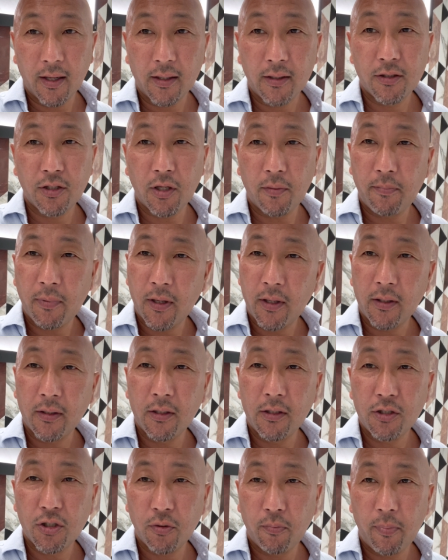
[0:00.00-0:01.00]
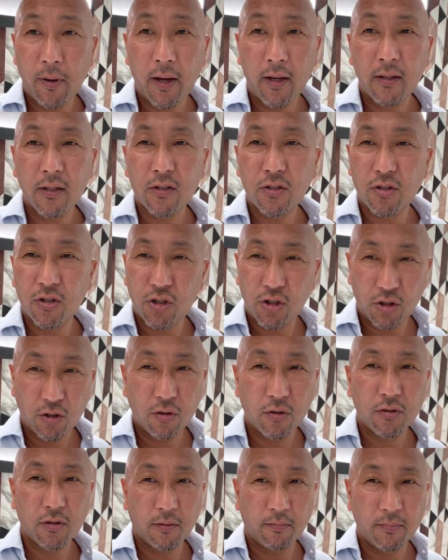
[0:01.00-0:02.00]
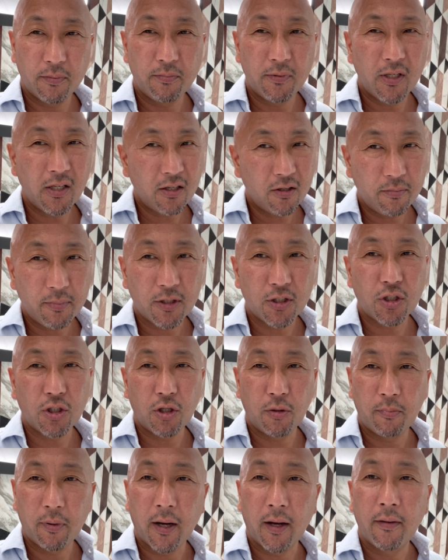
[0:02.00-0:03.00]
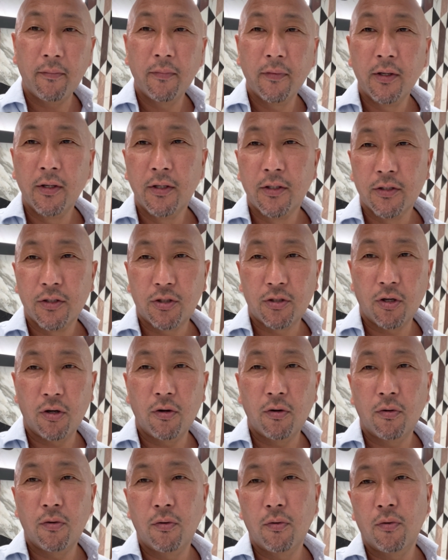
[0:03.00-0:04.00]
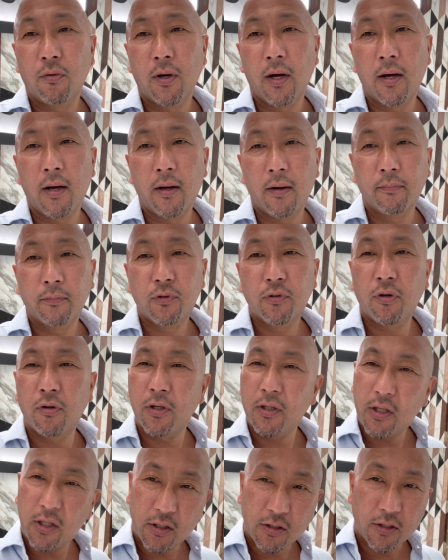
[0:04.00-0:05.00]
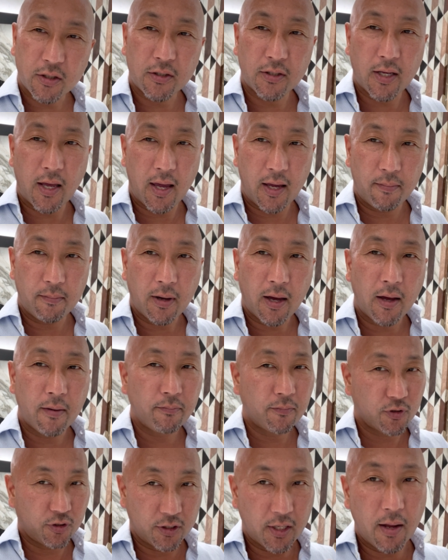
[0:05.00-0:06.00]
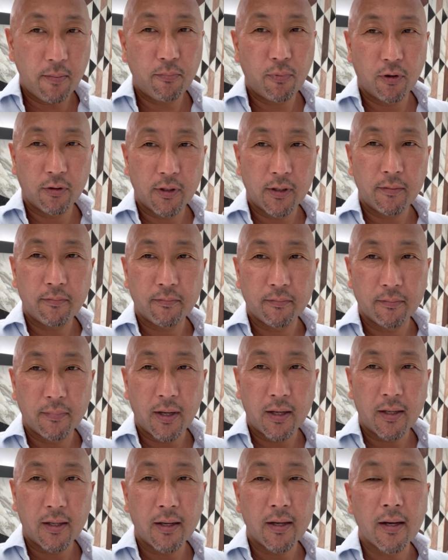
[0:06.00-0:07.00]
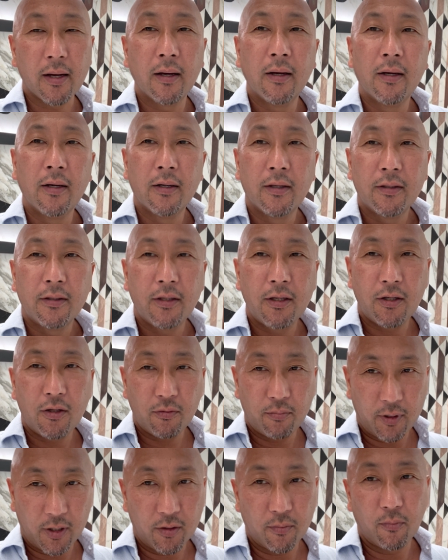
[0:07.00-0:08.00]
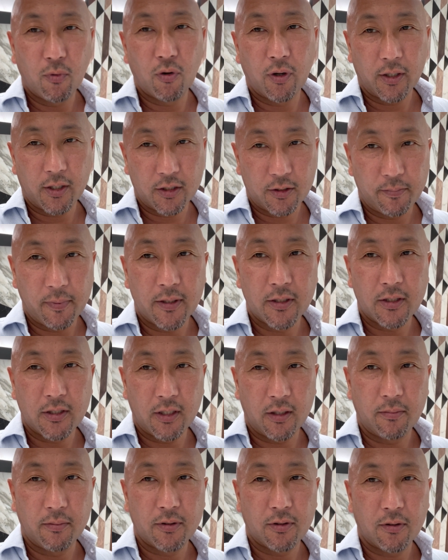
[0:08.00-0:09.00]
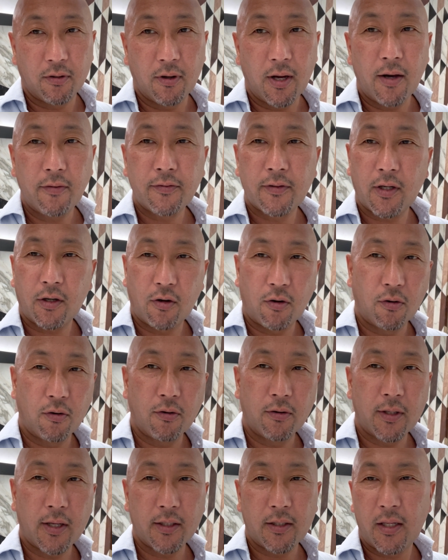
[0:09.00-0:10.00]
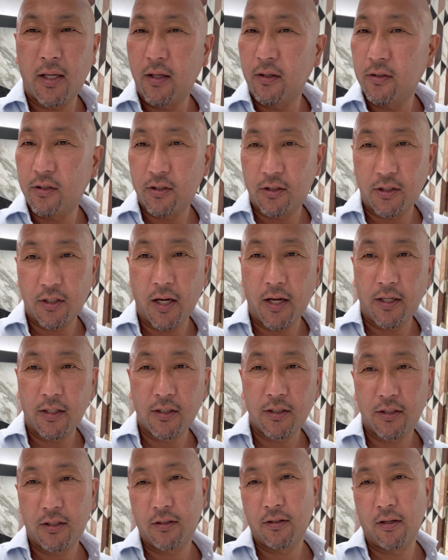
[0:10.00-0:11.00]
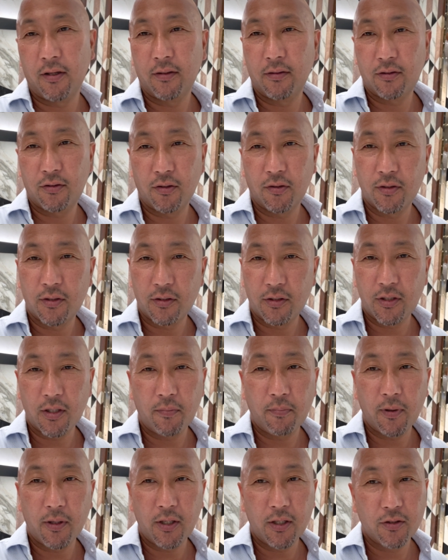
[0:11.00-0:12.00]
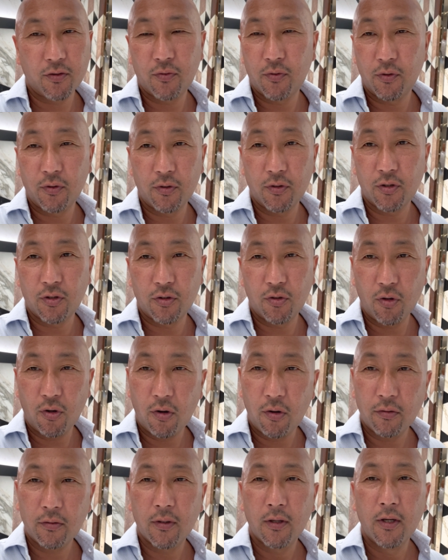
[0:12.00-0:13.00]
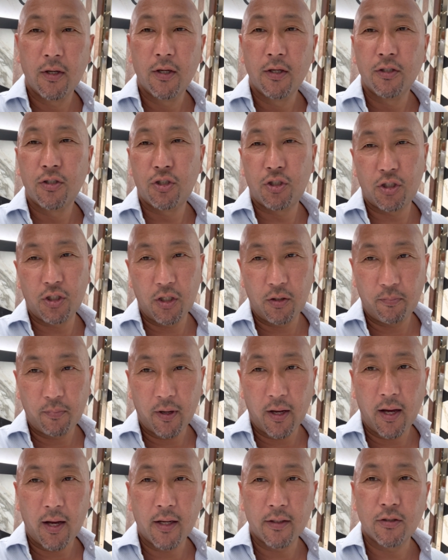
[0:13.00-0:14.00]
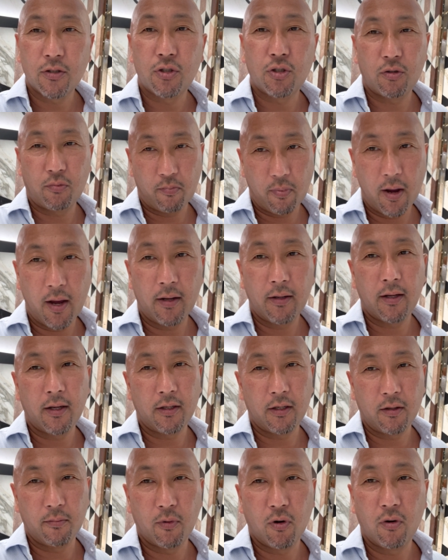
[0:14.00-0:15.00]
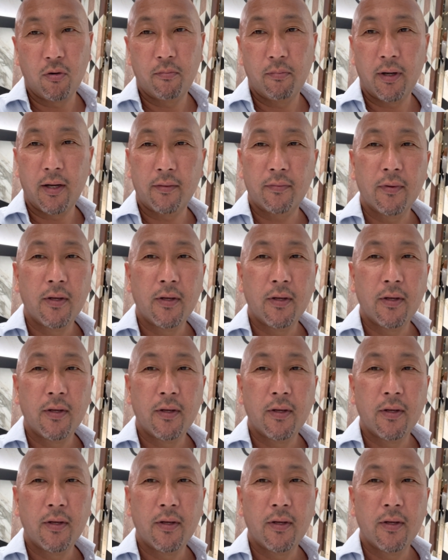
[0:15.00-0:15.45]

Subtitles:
in Japan the sushiro is a little bit cheaper, so quality is the same, I have stamp on it, but a little bit more expensive. So after Corona things changed, so the Japanese food is not cheap as Japan anymore, but